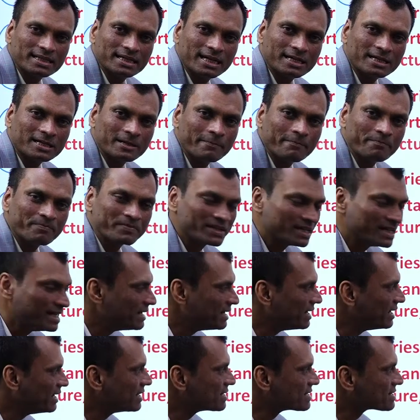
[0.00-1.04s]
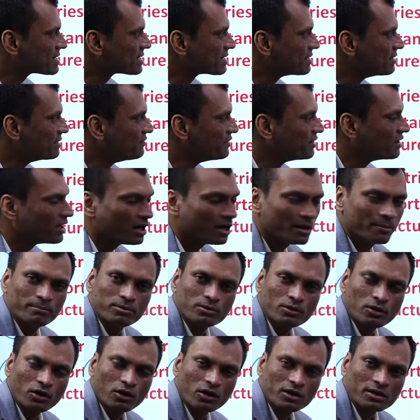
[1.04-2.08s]
that Indians living
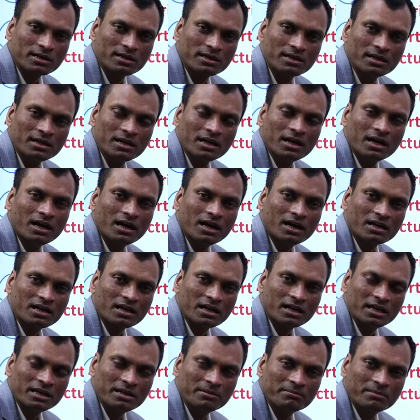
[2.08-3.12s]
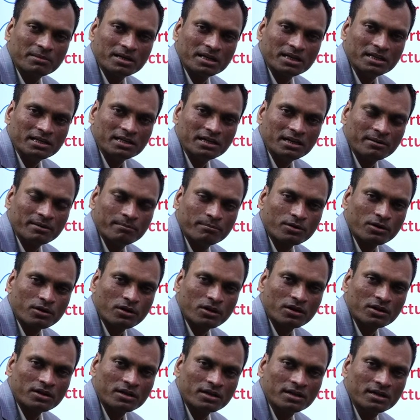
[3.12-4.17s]
abroad, earning money
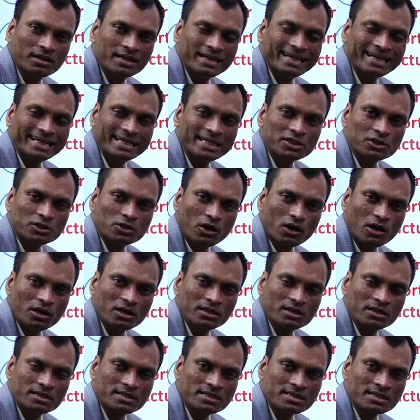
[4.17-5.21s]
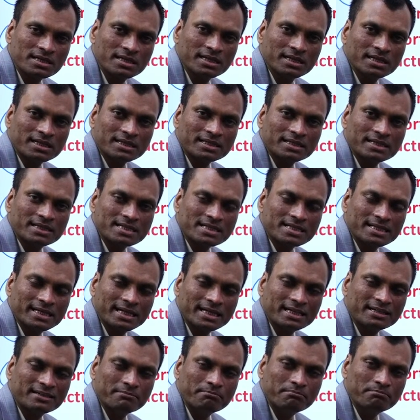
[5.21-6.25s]
abroad in dollars, they
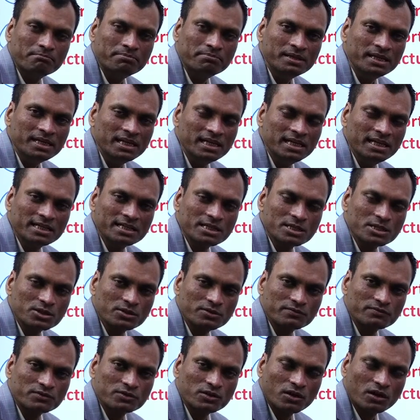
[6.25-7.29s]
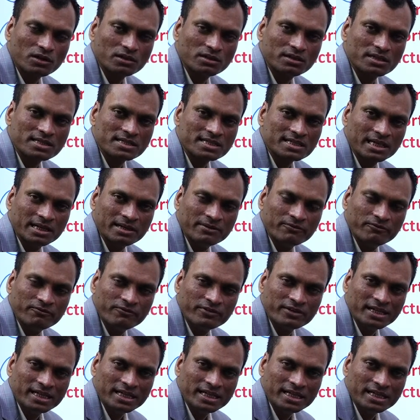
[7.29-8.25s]
send billions of dollars every